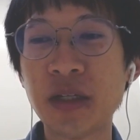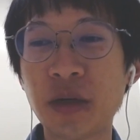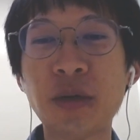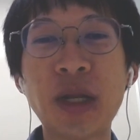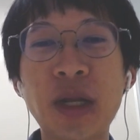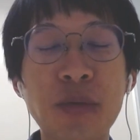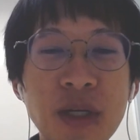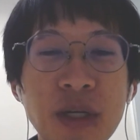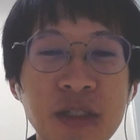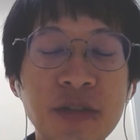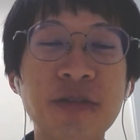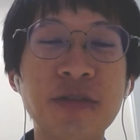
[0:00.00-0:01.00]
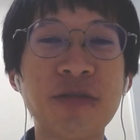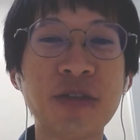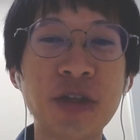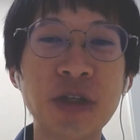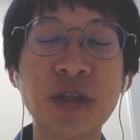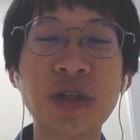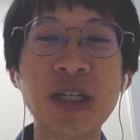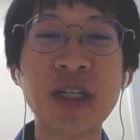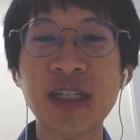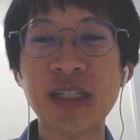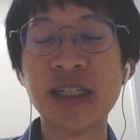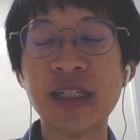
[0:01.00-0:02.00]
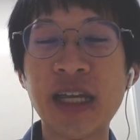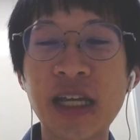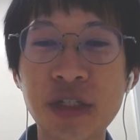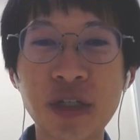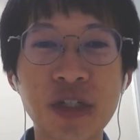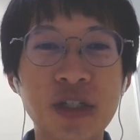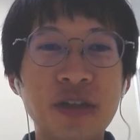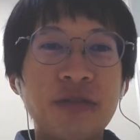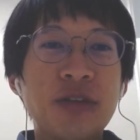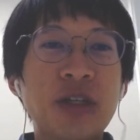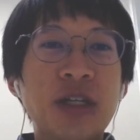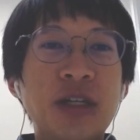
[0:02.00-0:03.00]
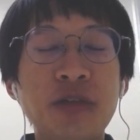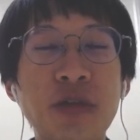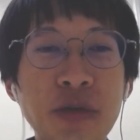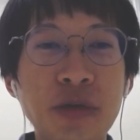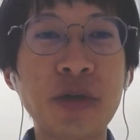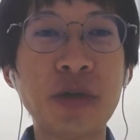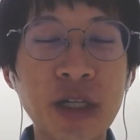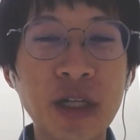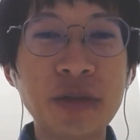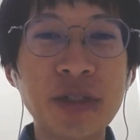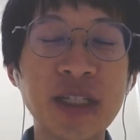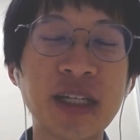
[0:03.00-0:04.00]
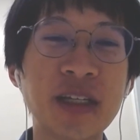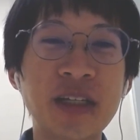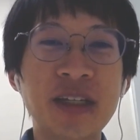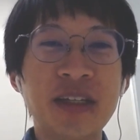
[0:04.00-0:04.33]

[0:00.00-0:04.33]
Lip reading: or like want to feel the textures of your clothing.